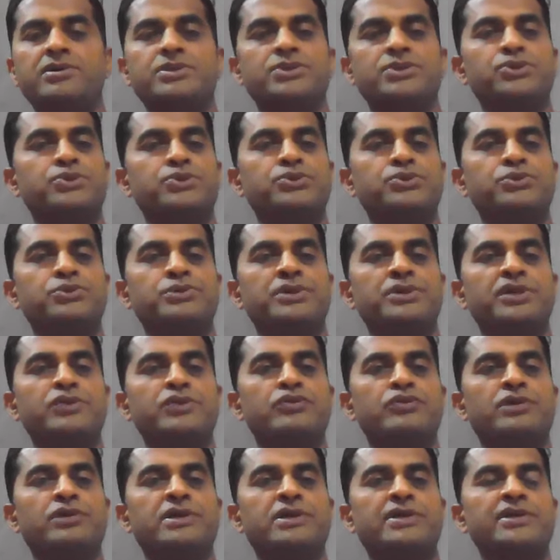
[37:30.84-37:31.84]
So you
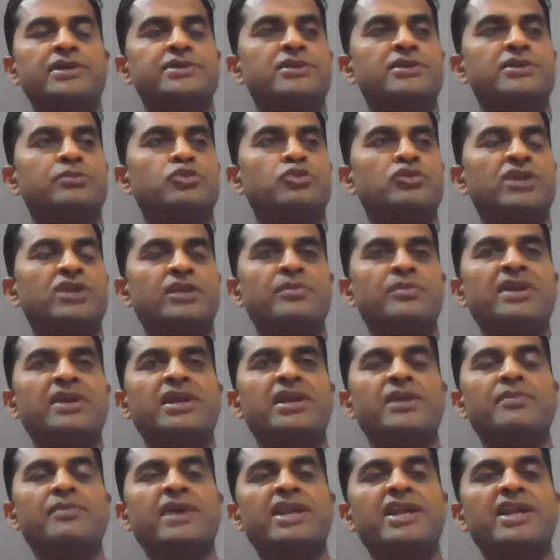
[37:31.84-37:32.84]
need to address about
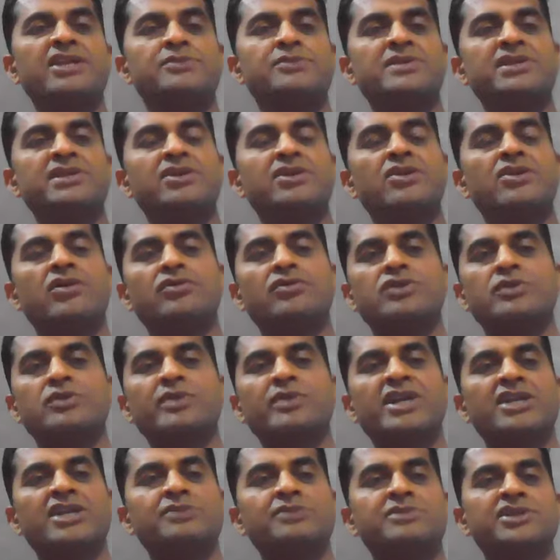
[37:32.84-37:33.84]
immediate management, long-term
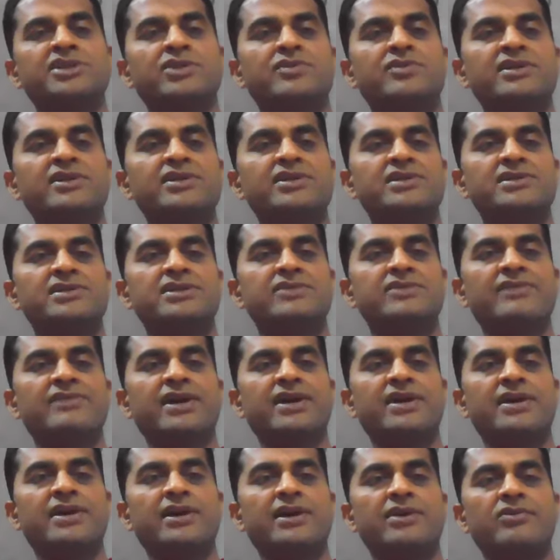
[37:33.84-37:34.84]
management. You can just
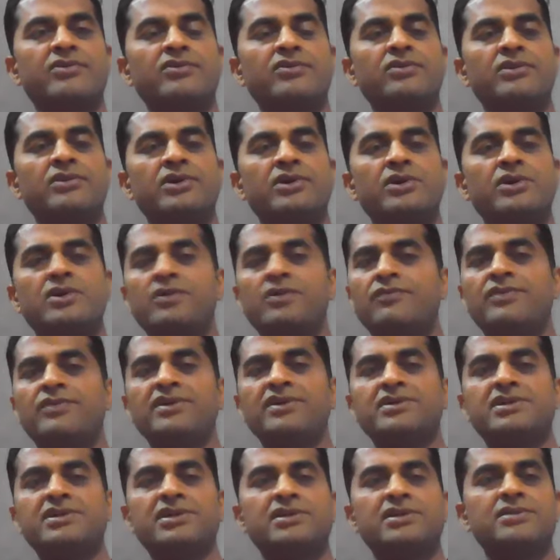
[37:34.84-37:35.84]
divide,
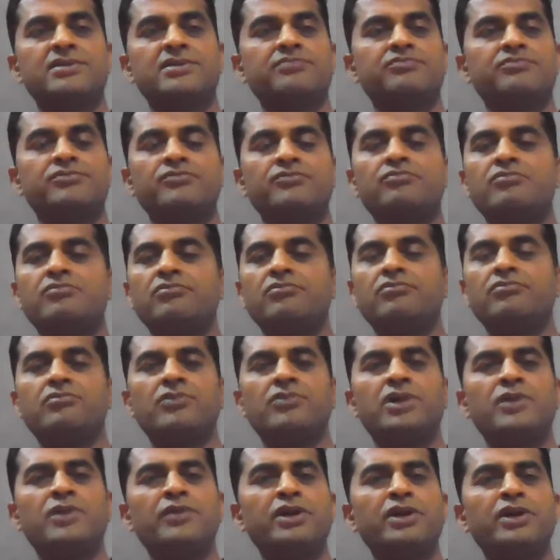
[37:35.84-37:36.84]
first, you
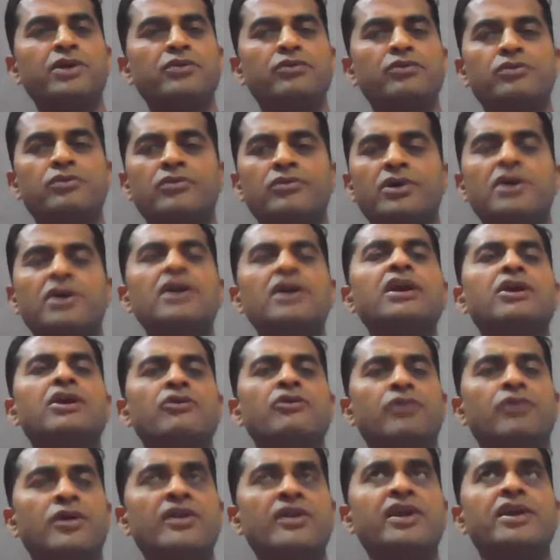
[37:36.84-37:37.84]
need to
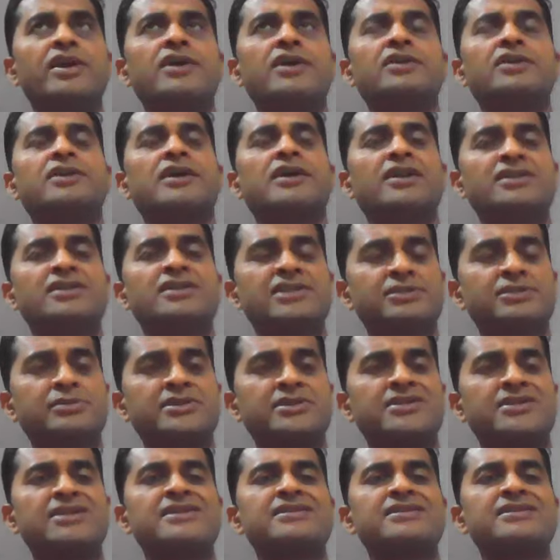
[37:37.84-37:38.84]
involve here the allergy
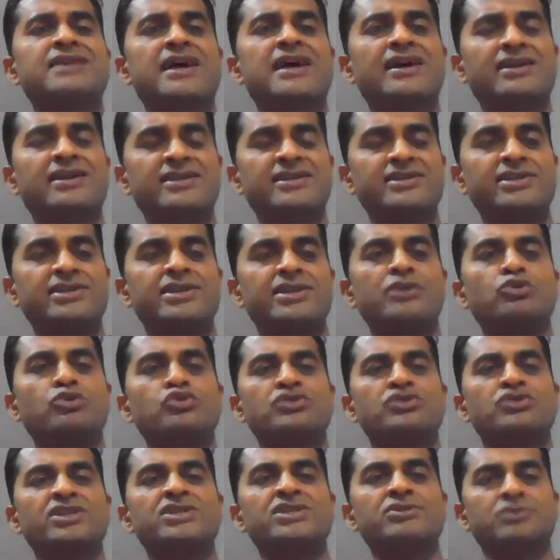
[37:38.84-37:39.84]
specialist, dietitian,
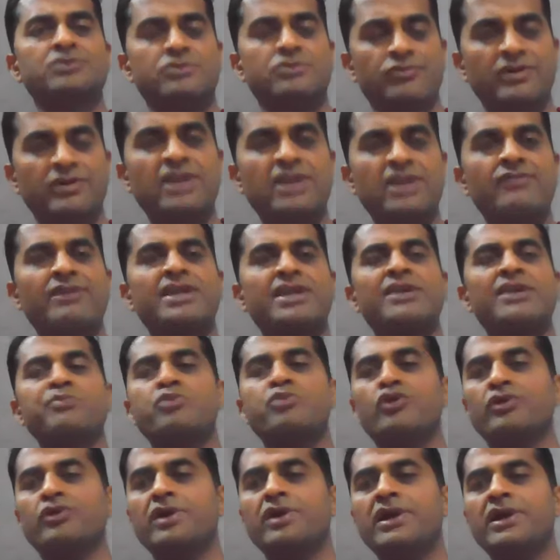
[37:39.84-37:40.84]
those things very, very
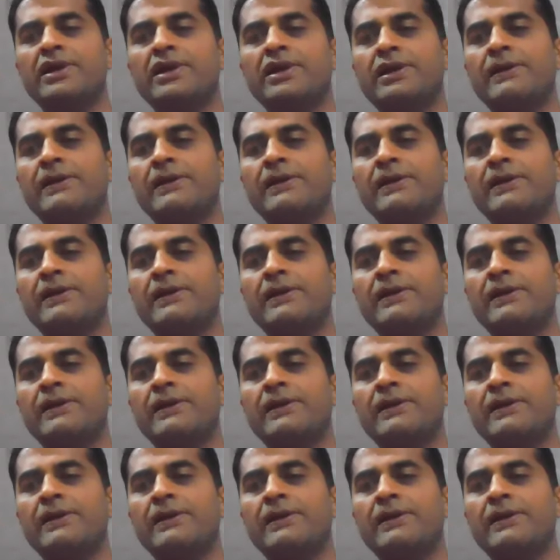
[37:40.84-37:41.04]
important.